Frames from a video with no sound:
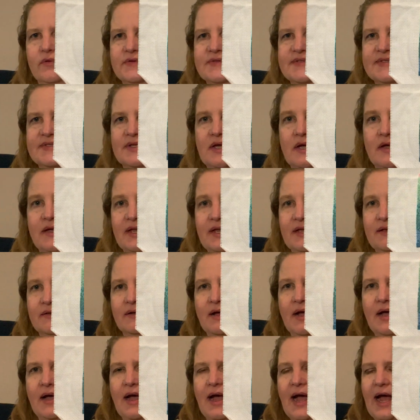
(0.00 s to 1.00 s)
such,
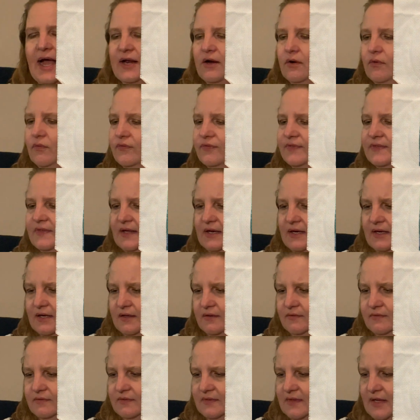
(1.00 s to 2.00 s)
I don't think
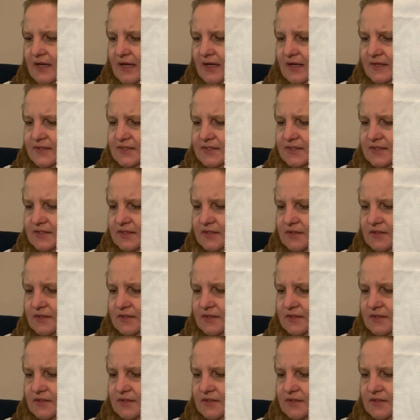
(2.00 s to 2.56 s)
that,